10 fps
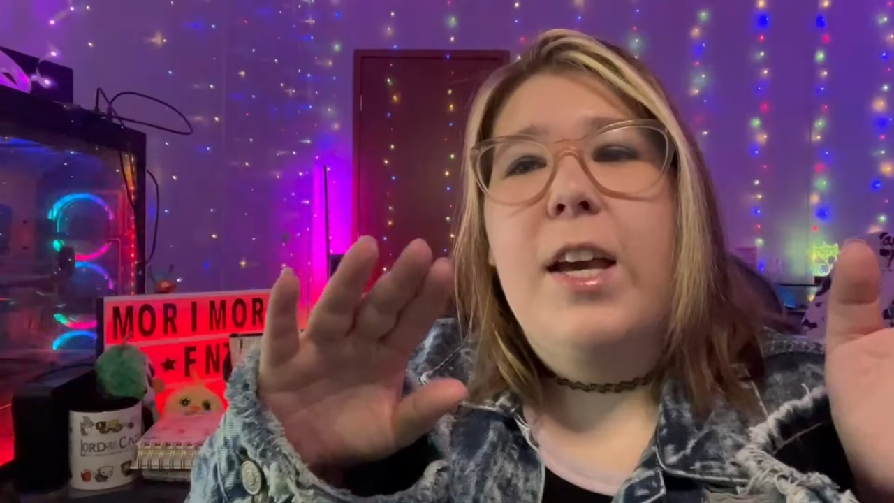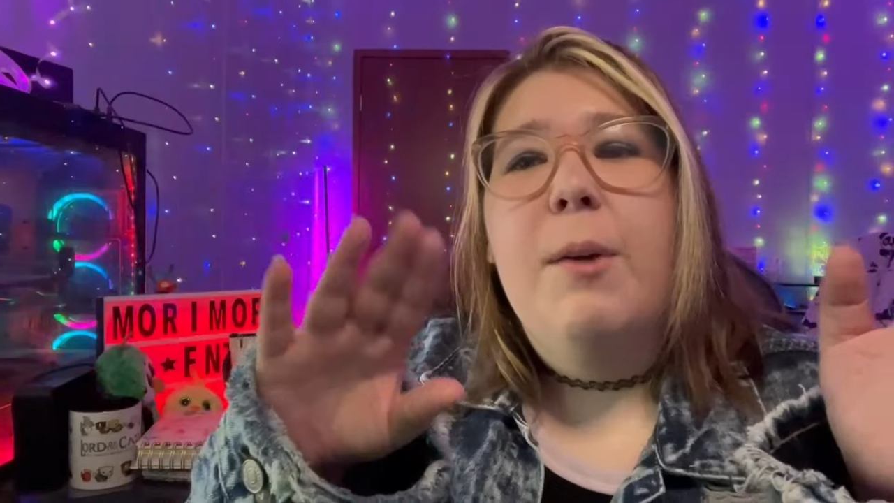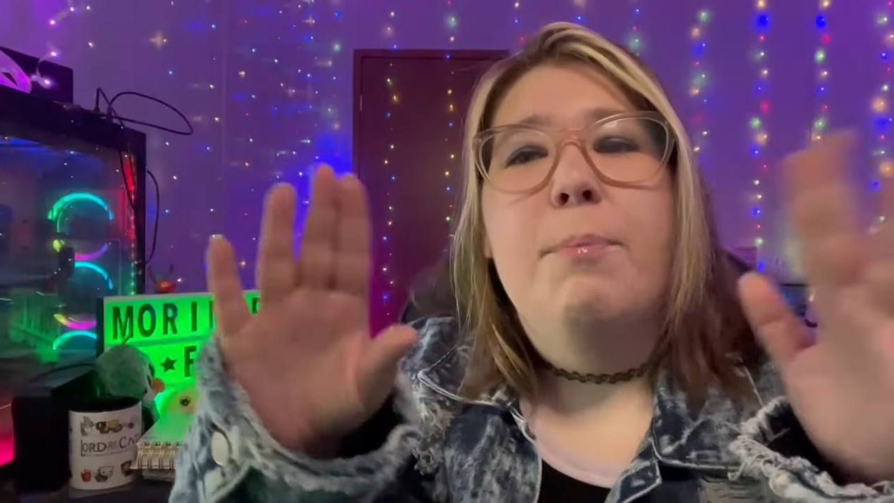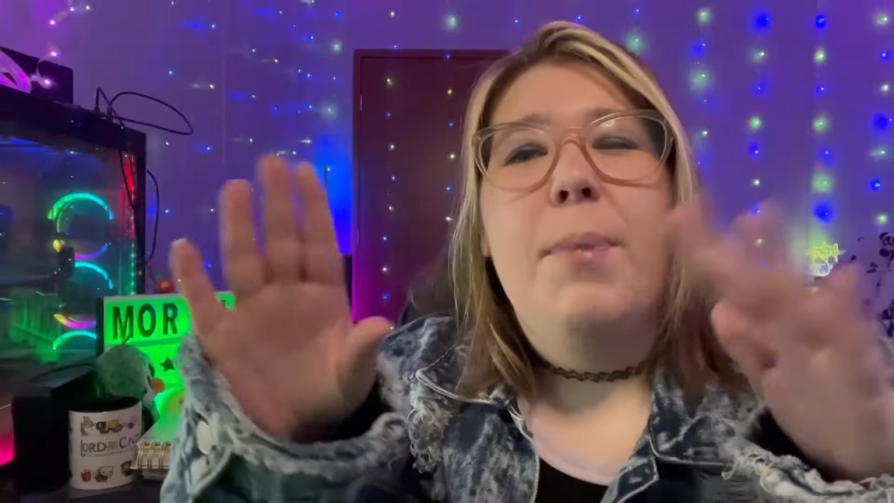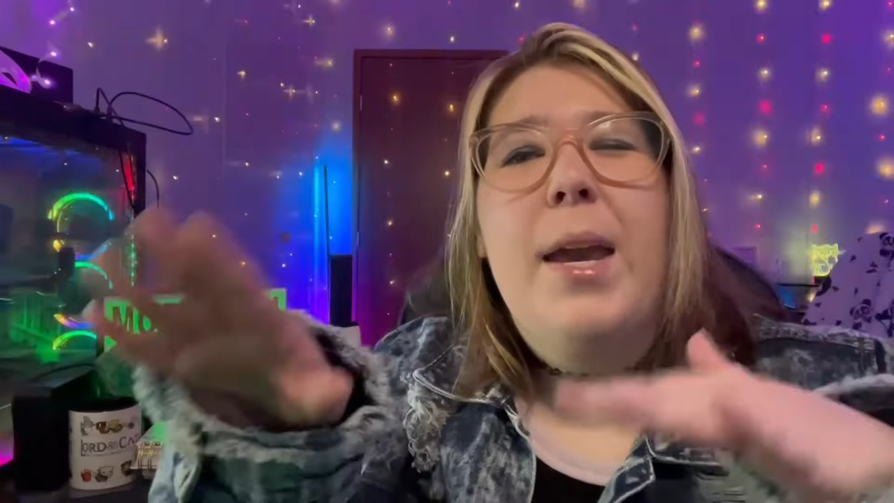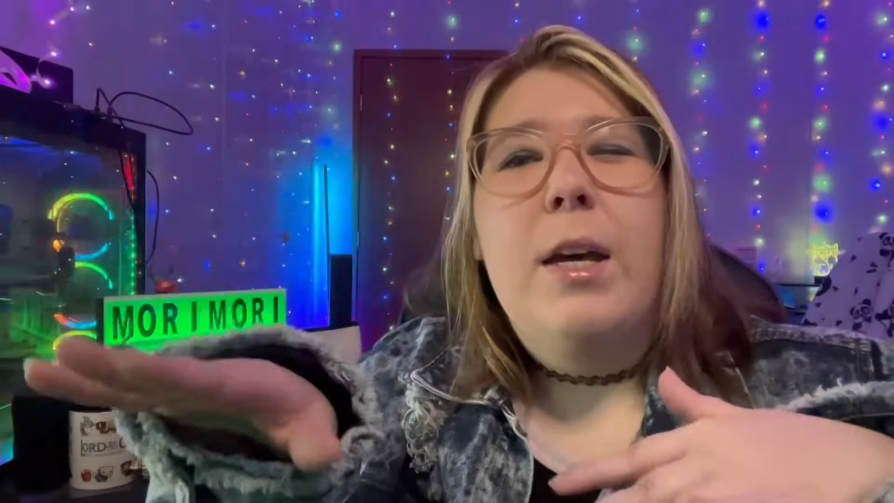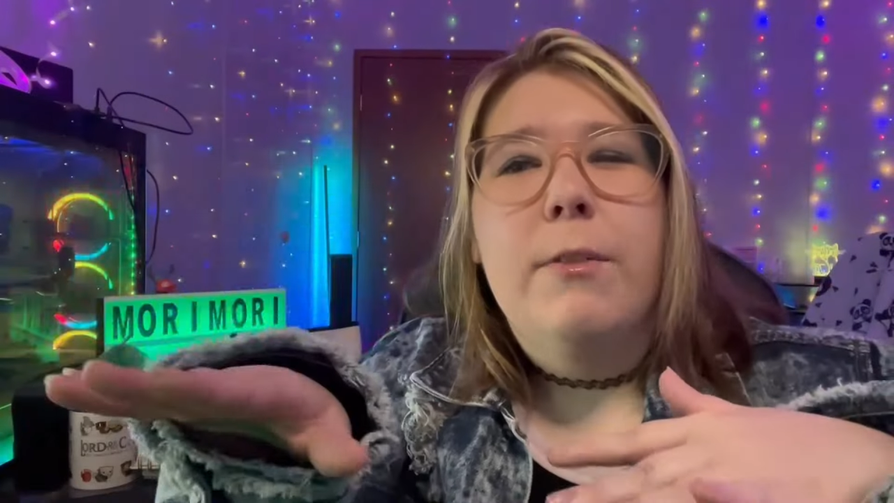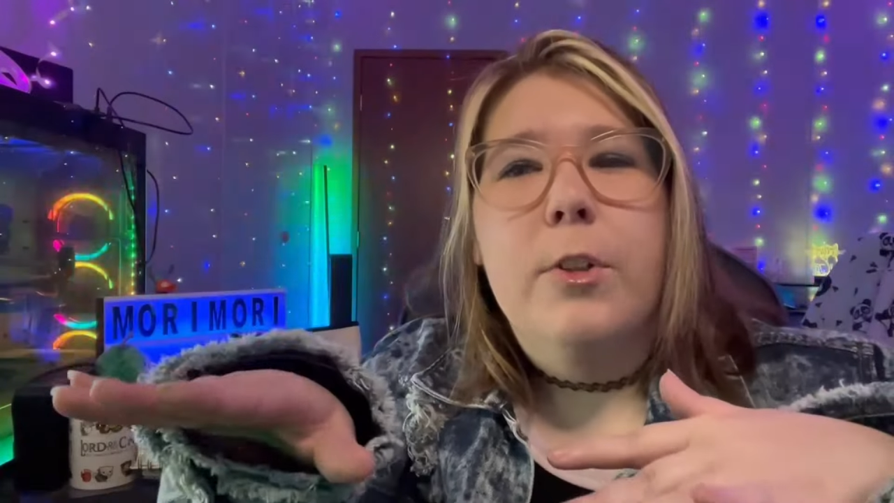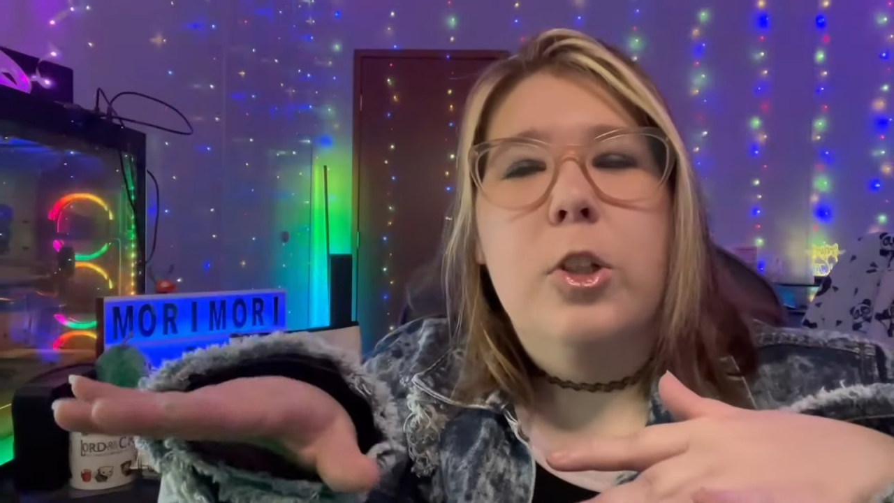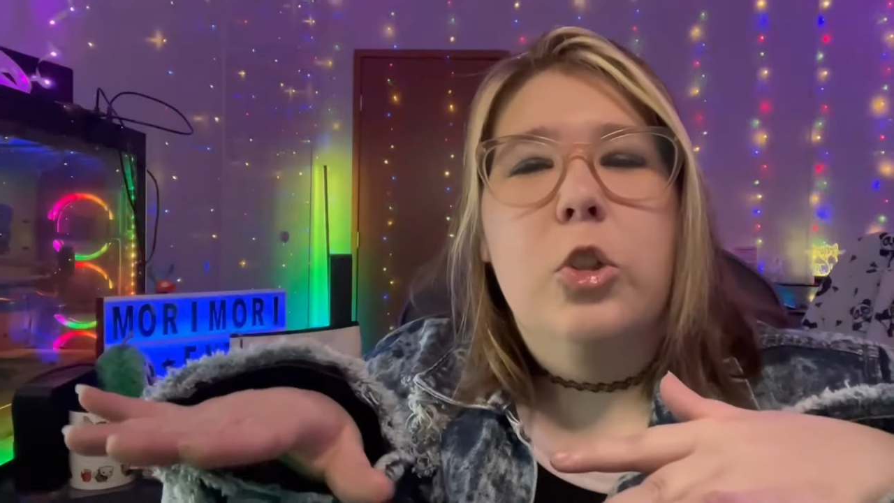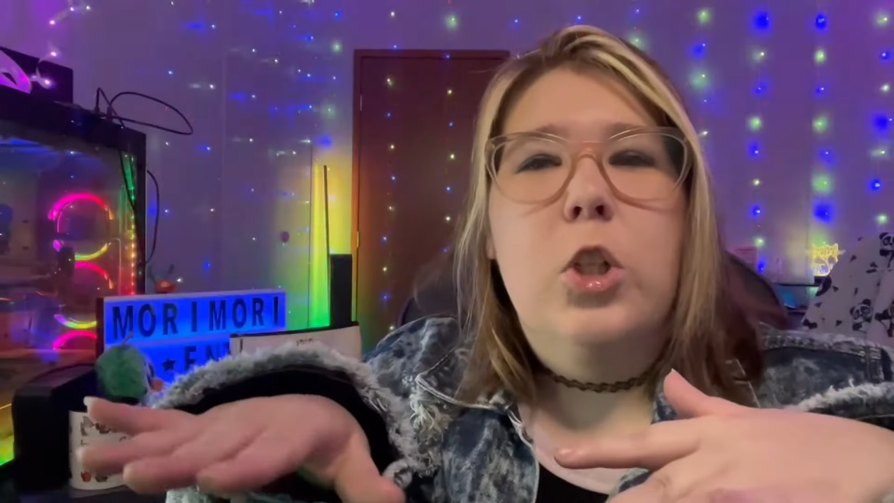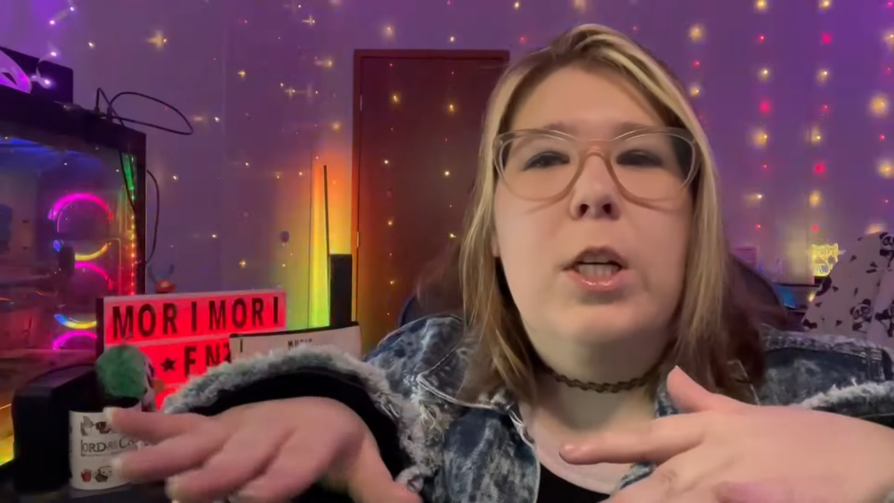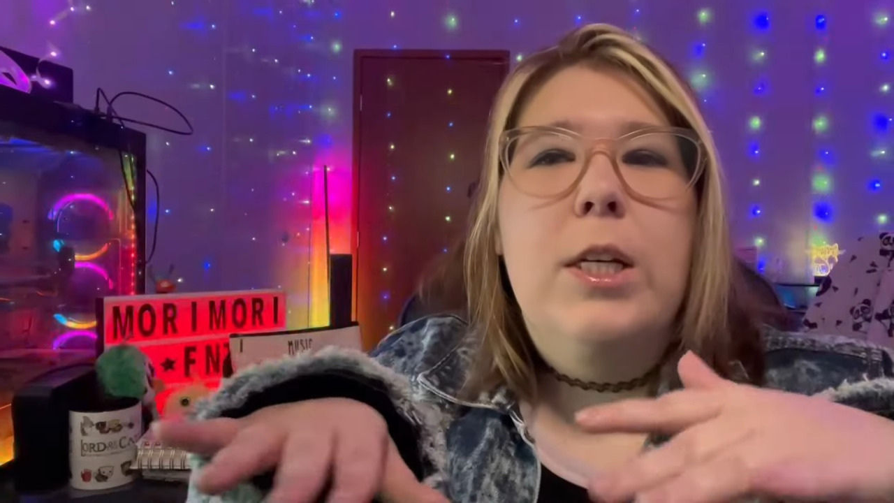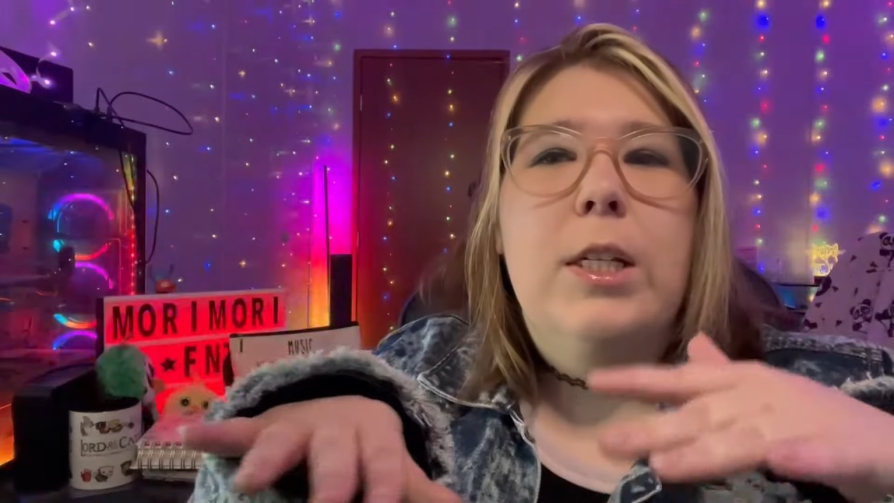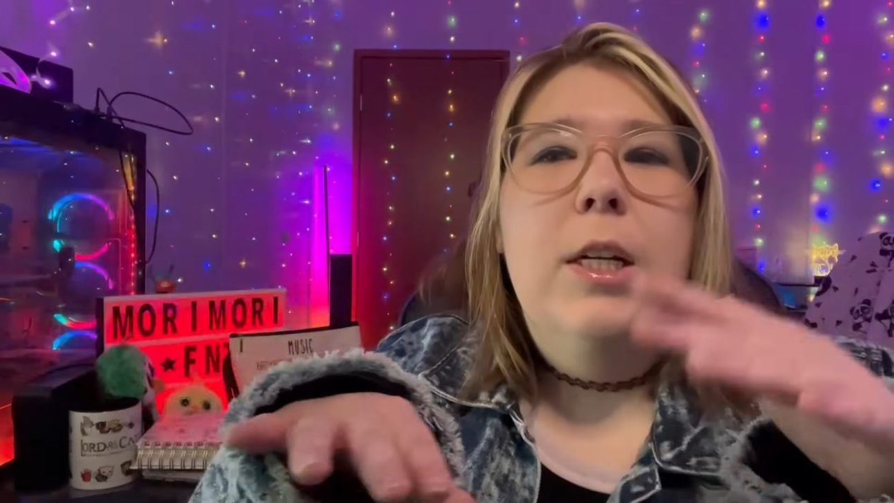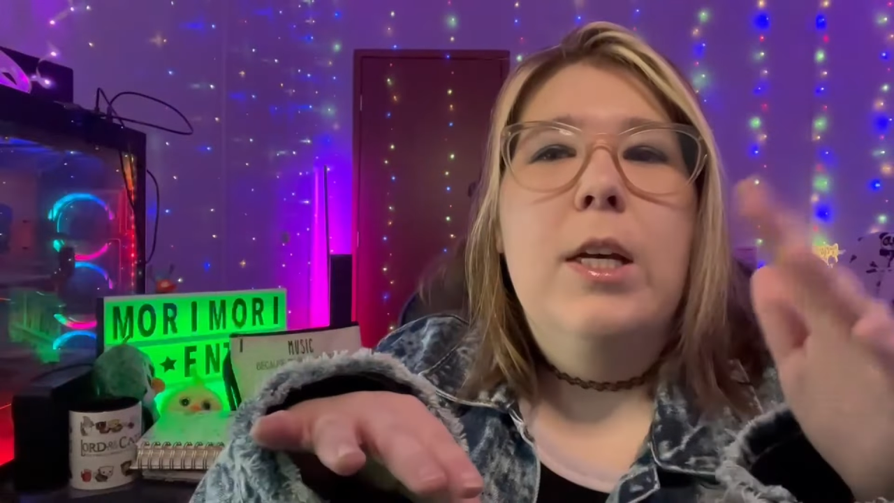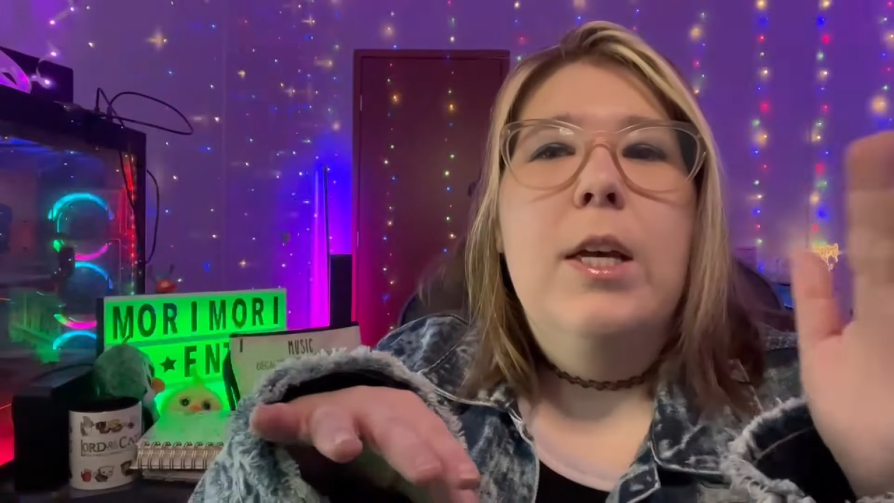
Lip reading: a band version